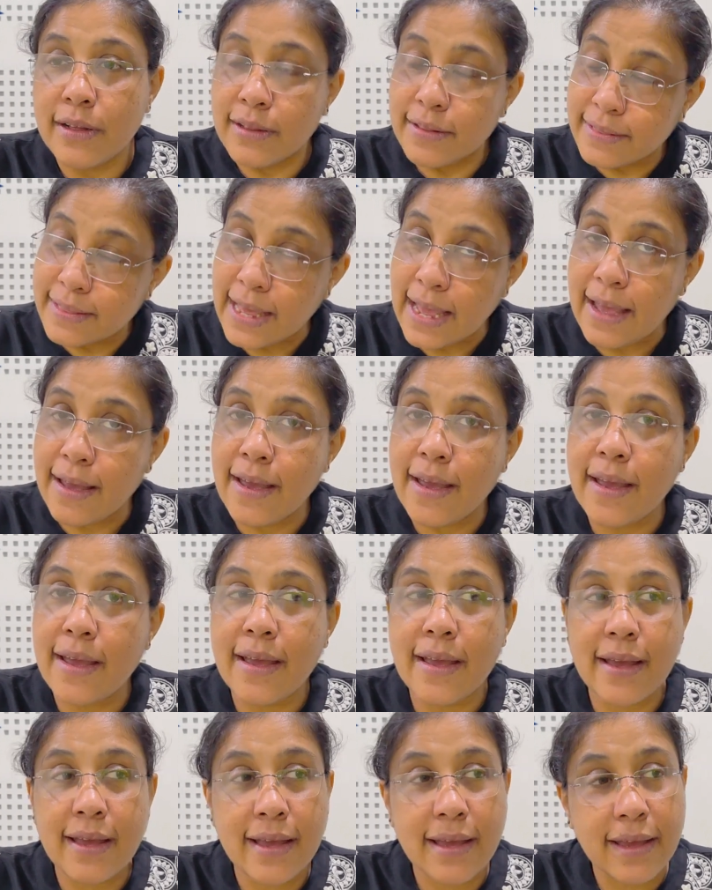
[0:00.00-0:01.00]
they
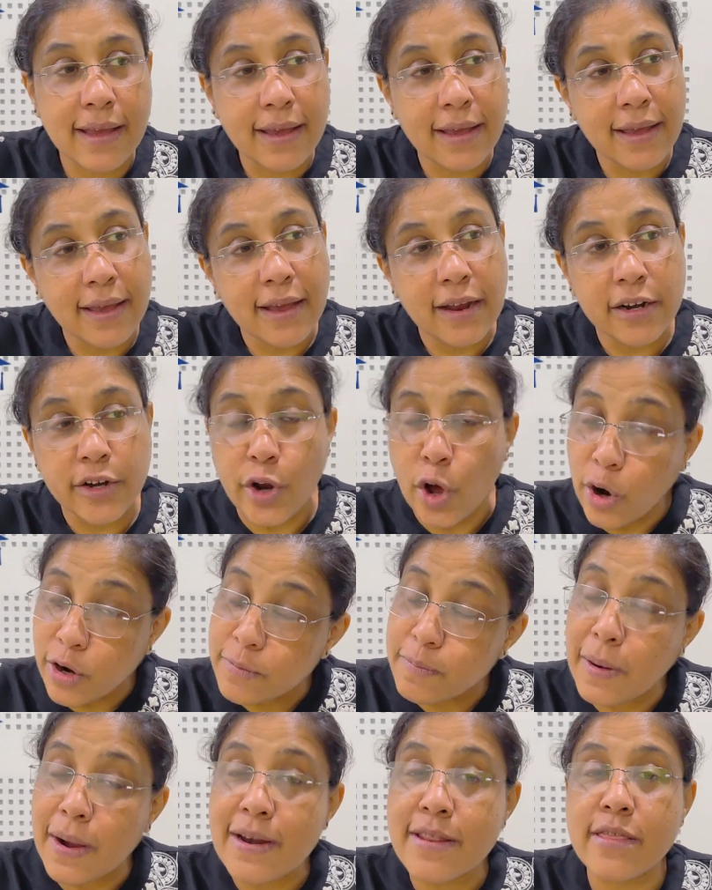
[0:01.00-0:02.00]

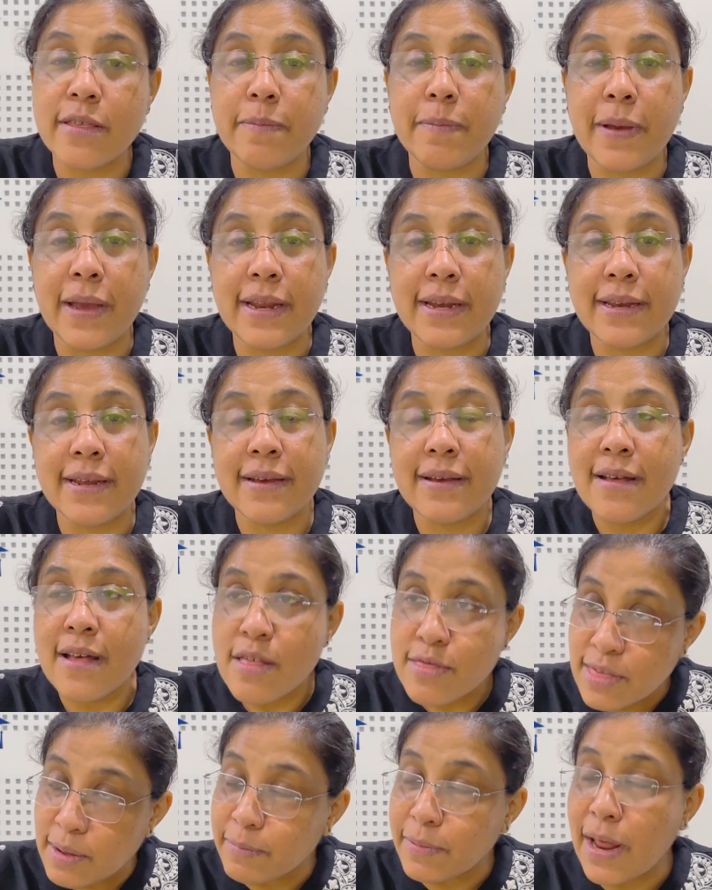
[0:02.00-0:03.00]
don't participate.
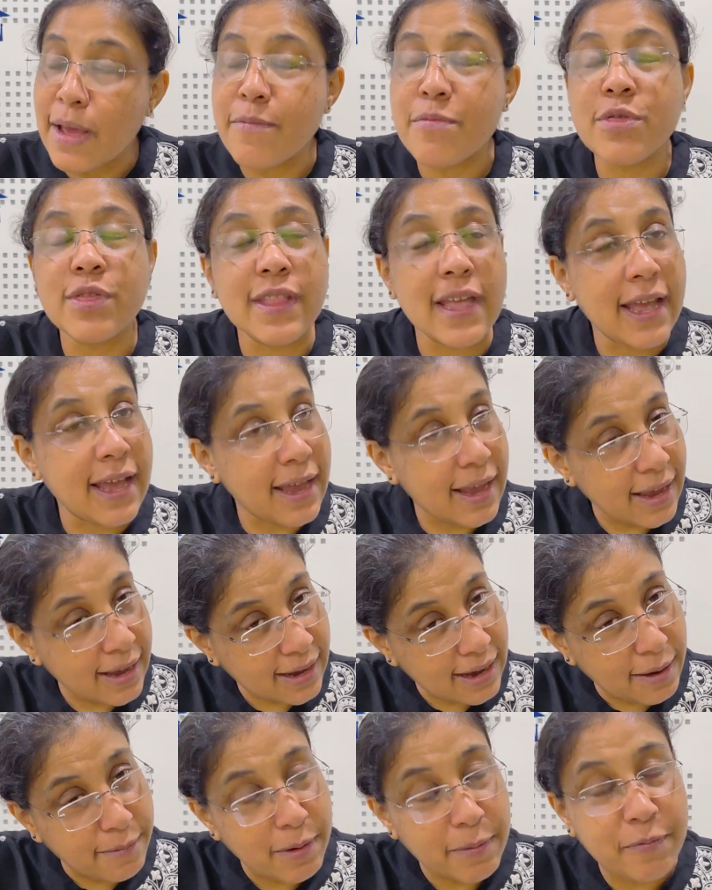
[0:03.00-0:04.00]
Sometimes they
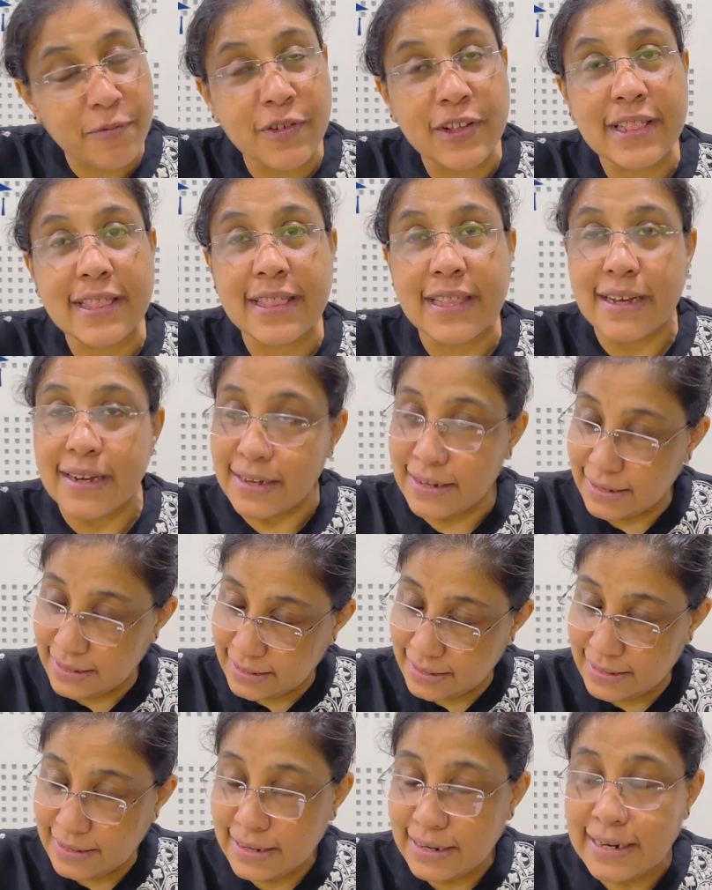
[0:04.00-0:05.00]
come up with
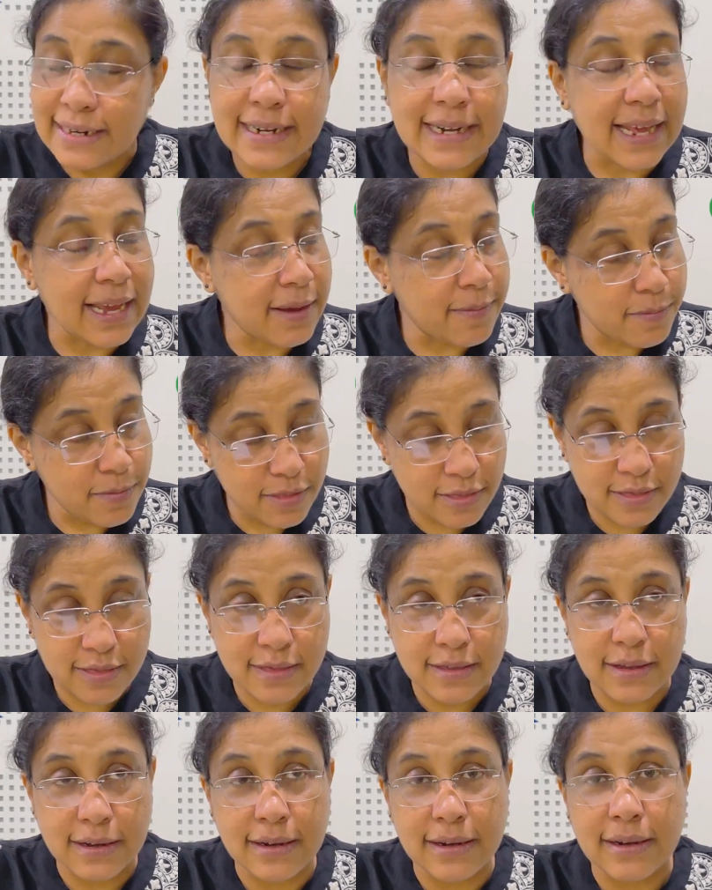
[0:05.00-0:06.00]

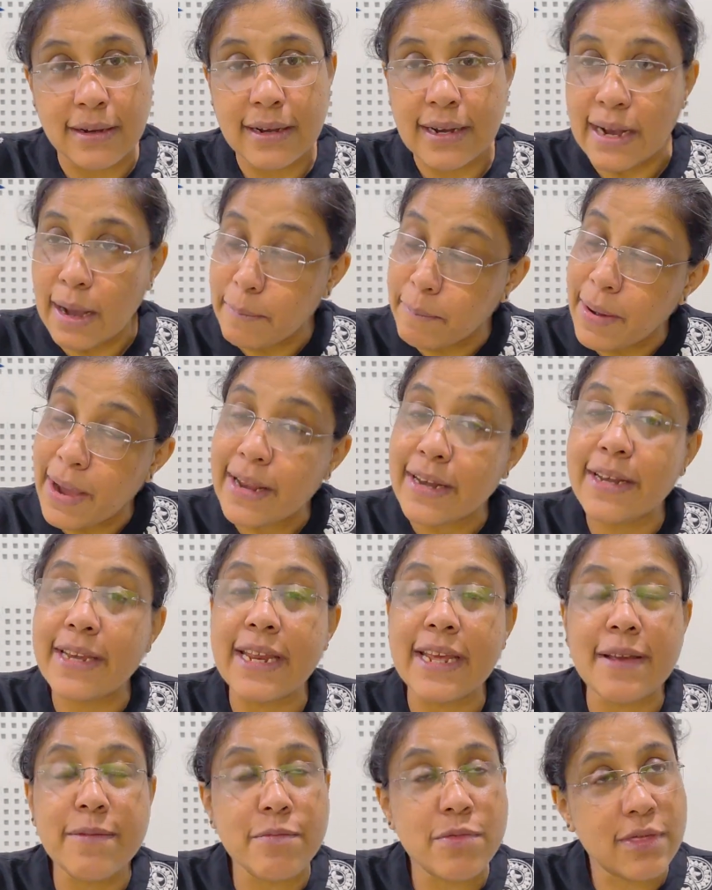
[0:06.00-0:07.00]
teams, combined
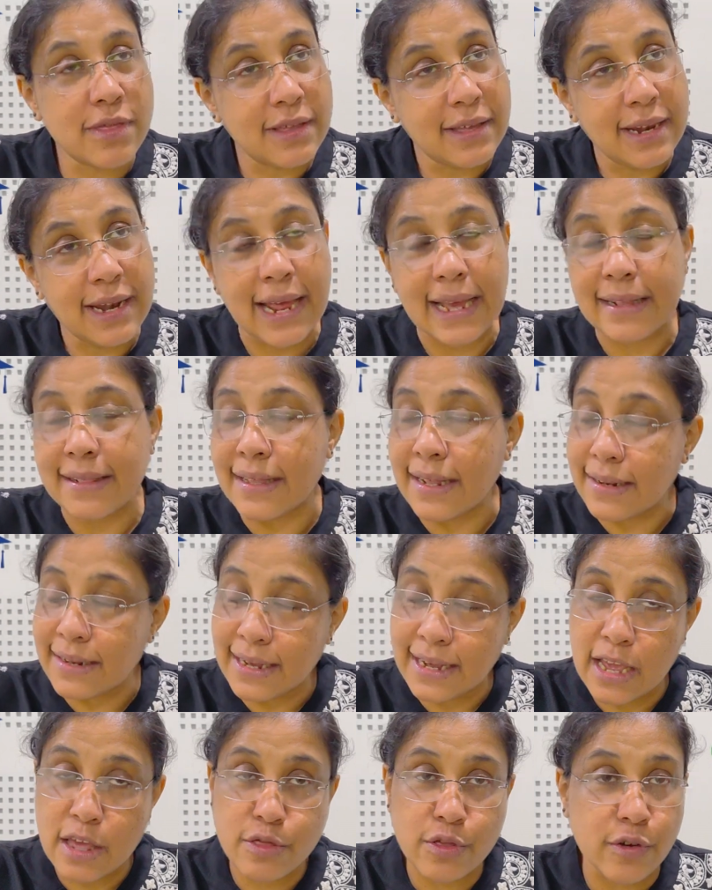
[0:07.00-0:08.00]
teams, like in the
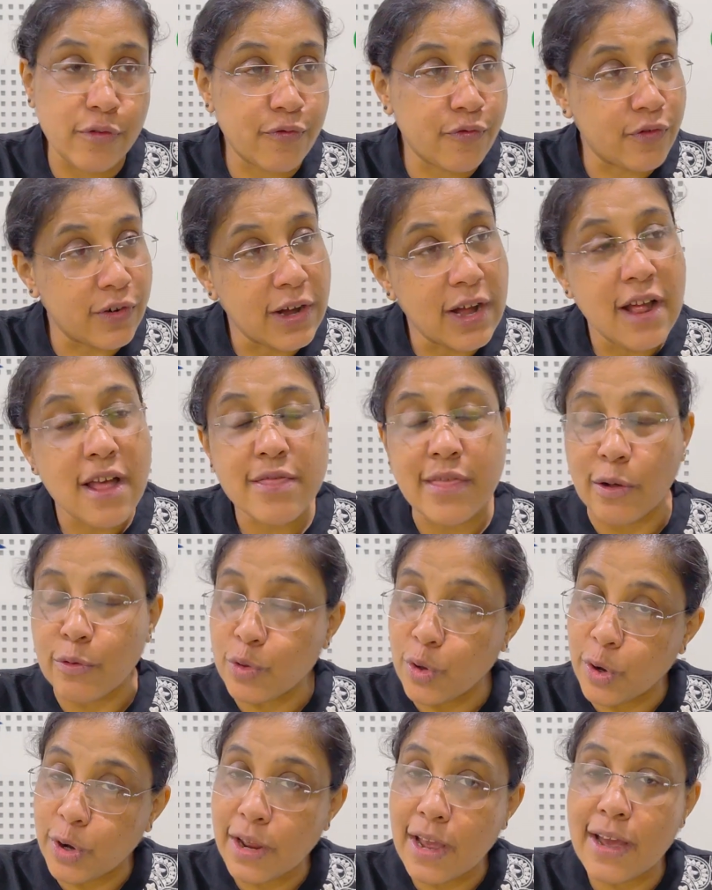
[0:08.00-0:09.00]
case of South
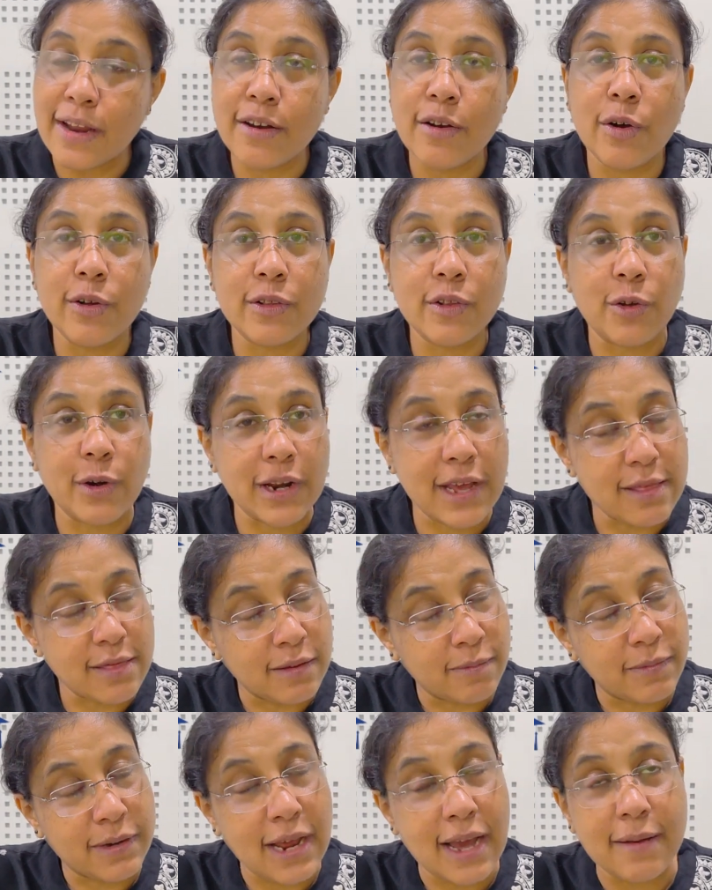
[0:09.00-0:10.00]
Korea and North Korea
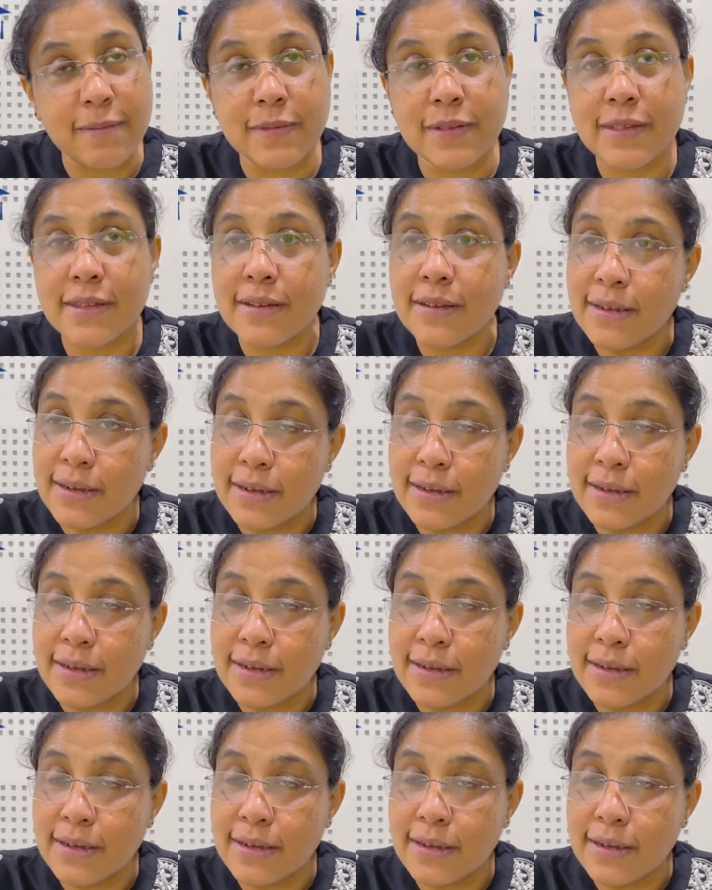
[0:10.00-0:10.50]
sometimes.